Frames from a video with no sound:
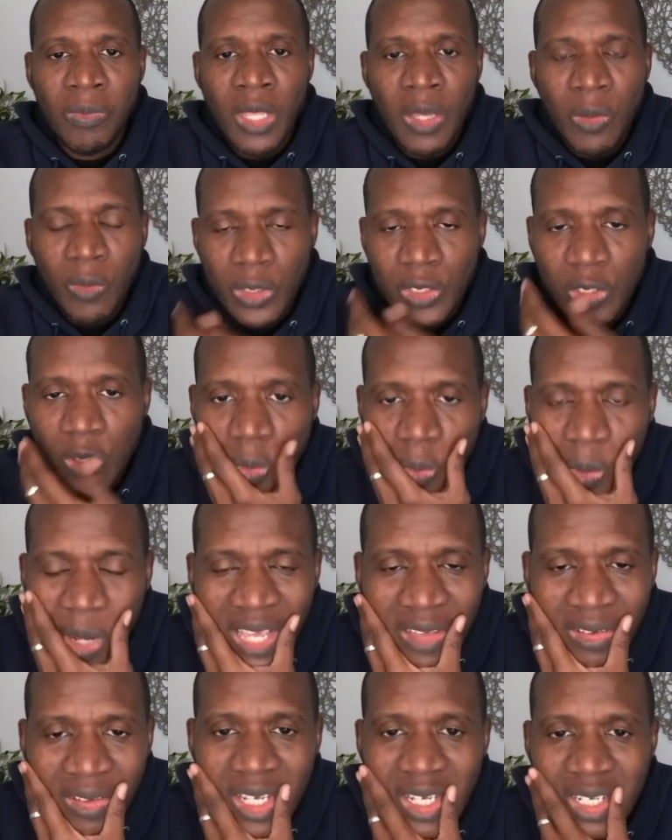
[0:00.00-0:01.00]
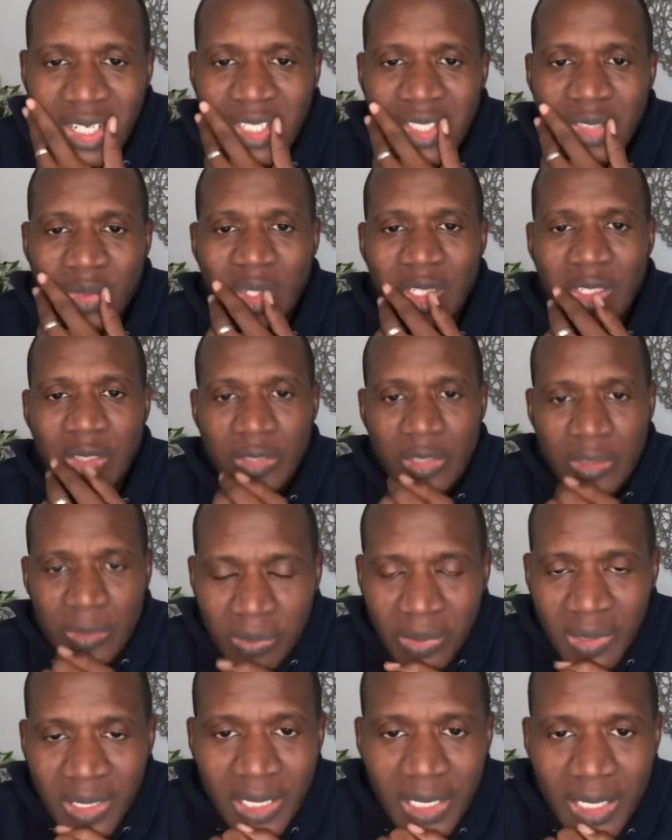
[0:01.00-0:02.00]
What your wife hears when you
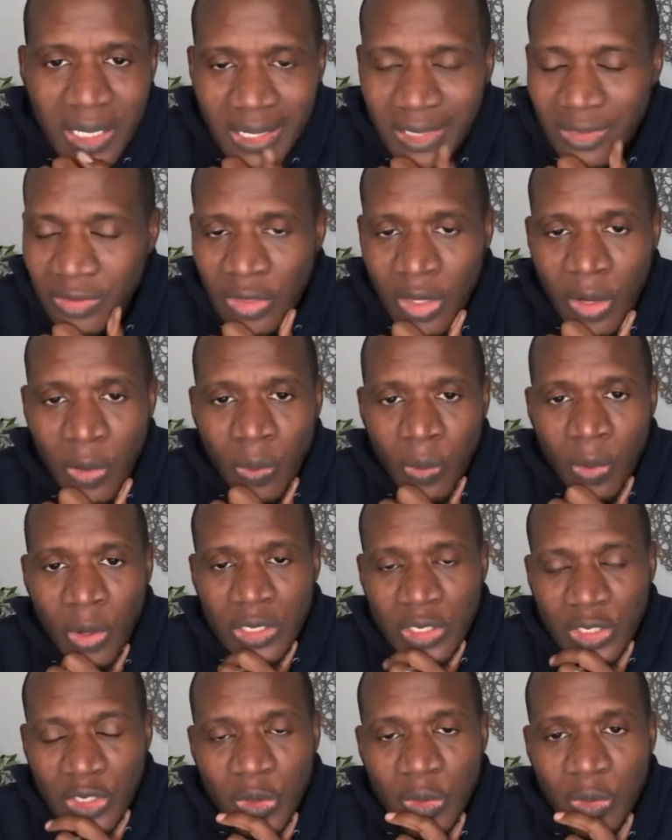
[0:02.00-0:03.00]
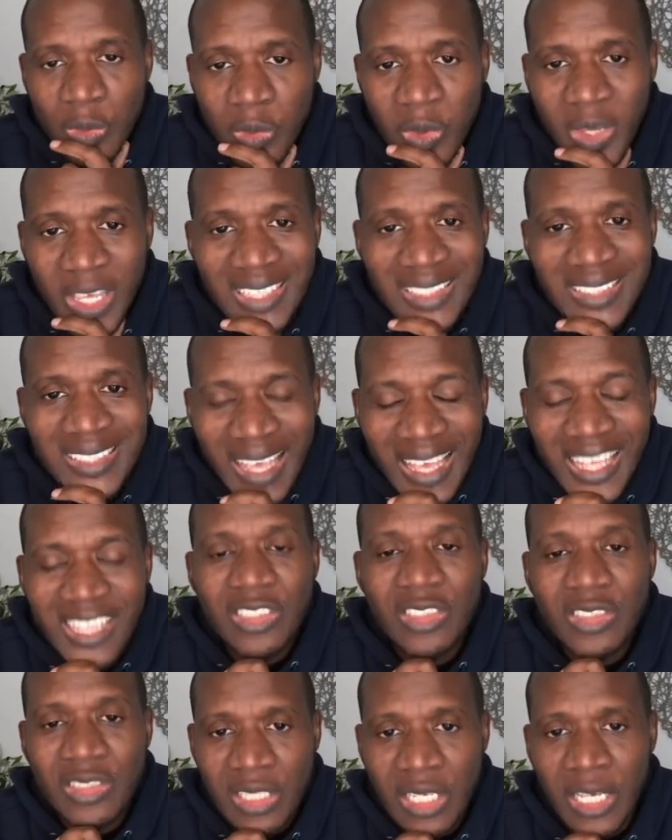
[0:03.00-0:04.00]
speak is not what you
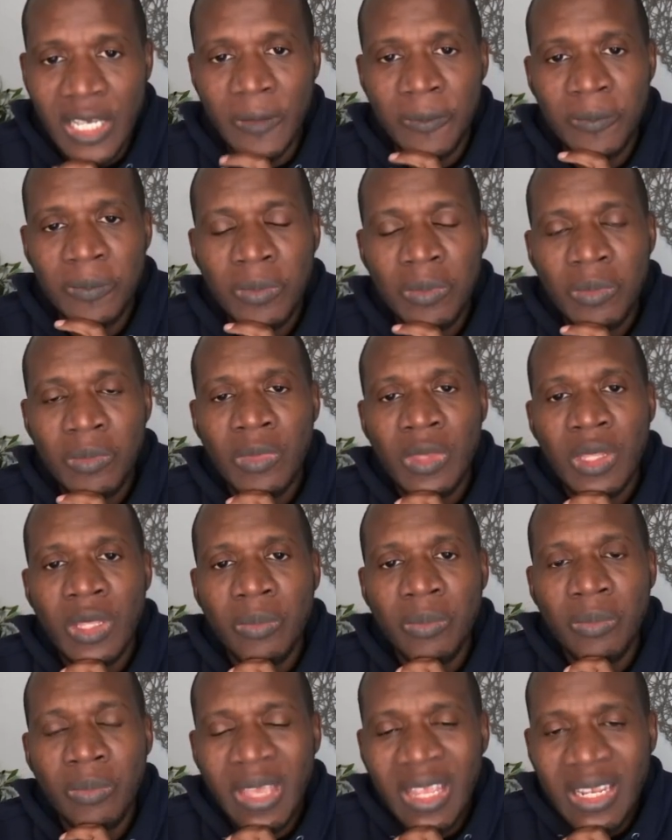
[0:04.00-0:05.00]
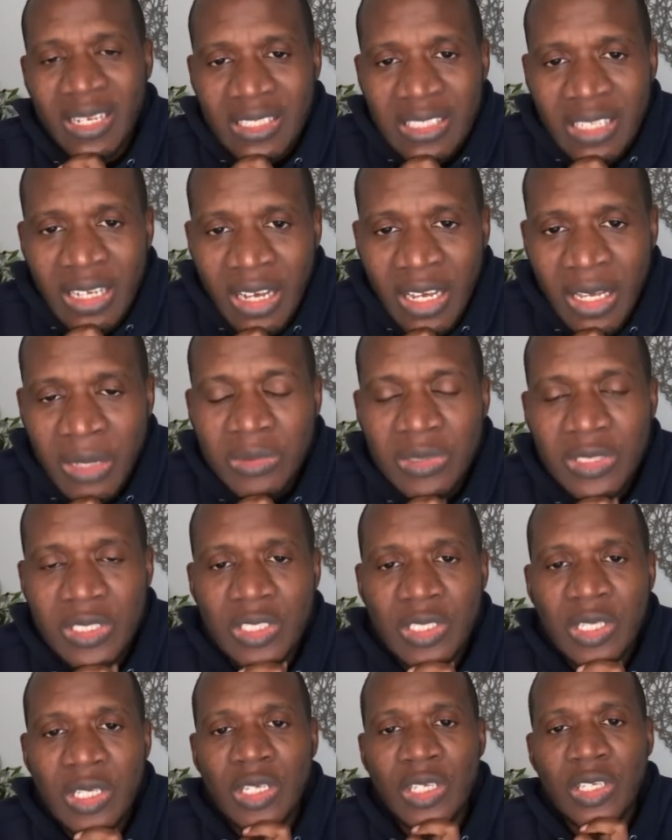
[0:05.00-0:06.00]
intend to say. Many
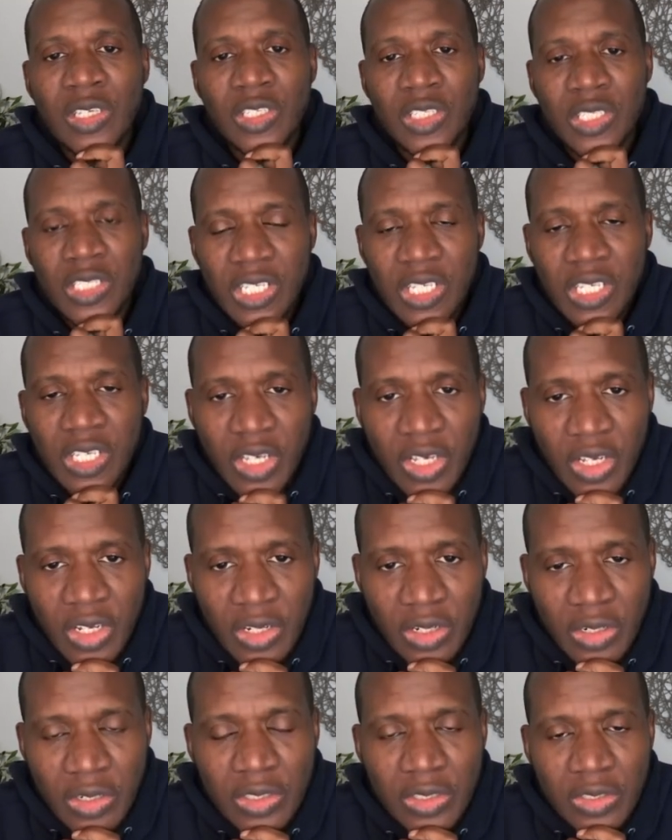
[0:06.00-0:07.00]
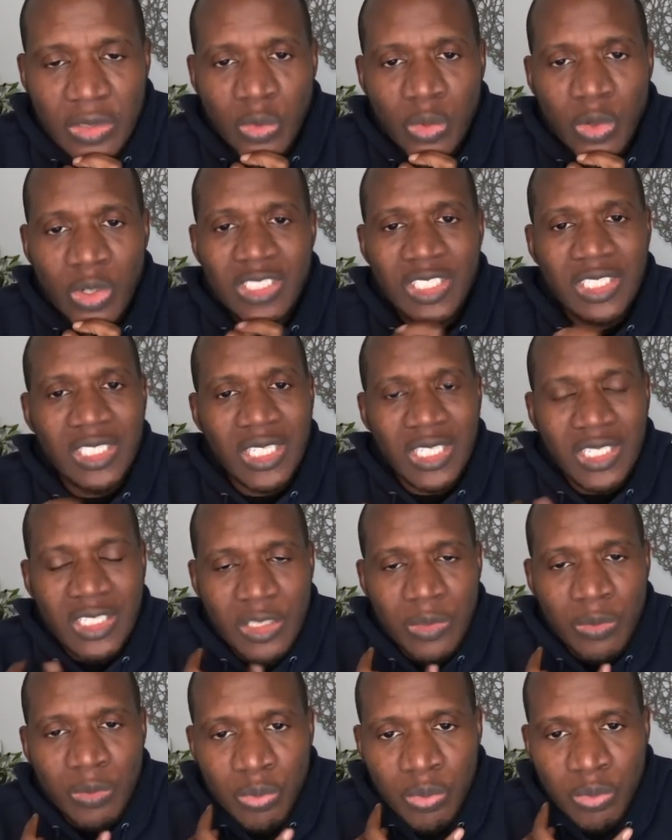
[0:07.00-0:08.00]
times she hears what
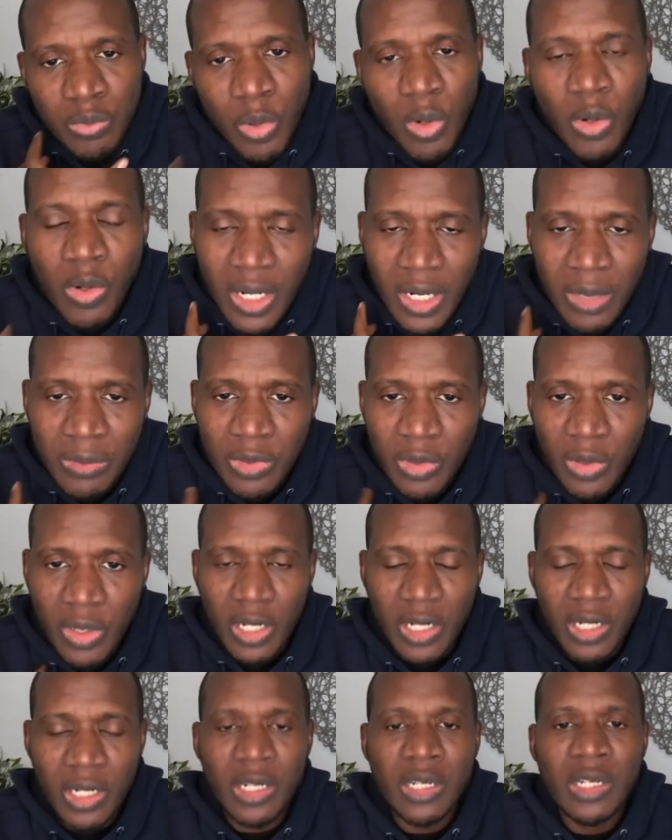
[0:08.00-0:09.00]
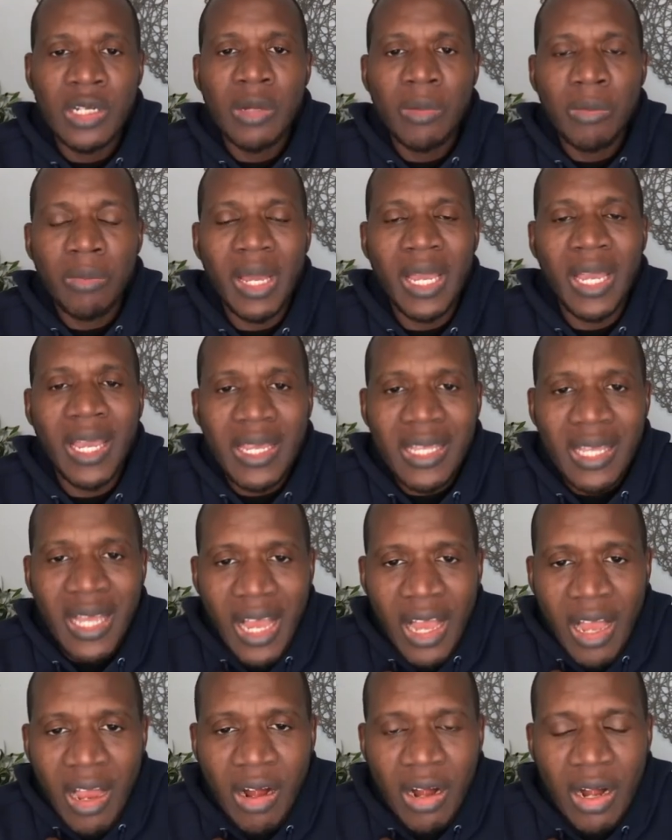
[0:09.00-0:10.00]
she's programmed to hear by
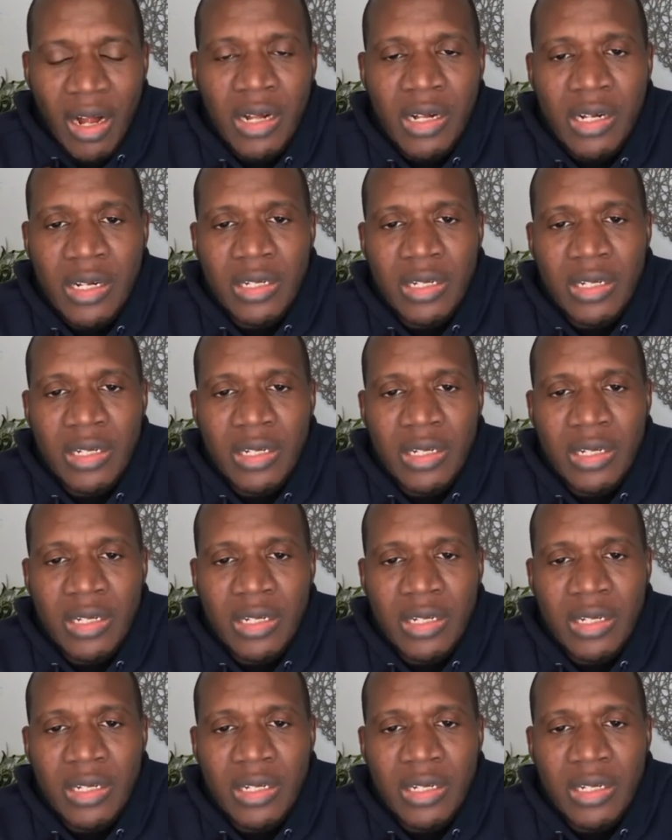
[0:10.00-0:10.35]
her